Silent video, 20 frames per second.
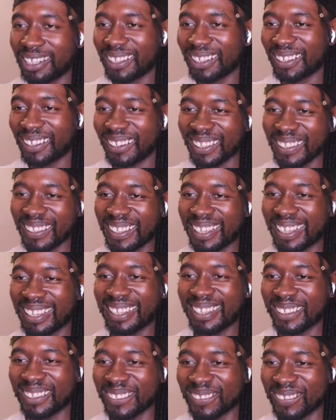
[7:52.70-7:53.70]
Are you
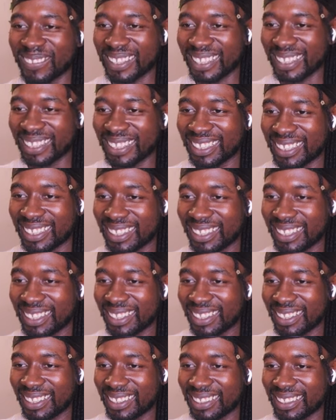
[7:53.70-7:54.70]
hitting on me?
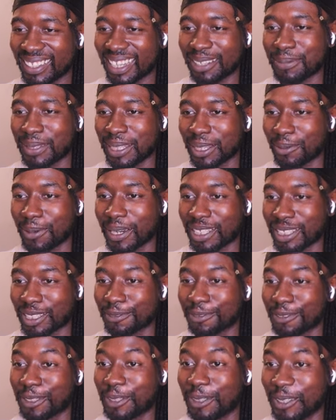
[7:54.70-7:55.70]
That'd be a waste of
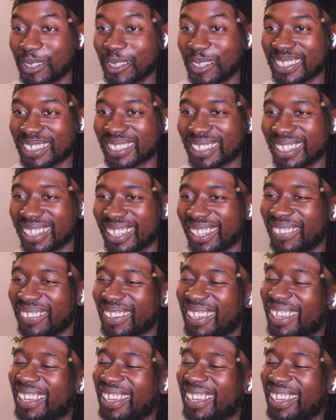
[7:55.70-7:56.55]
your time.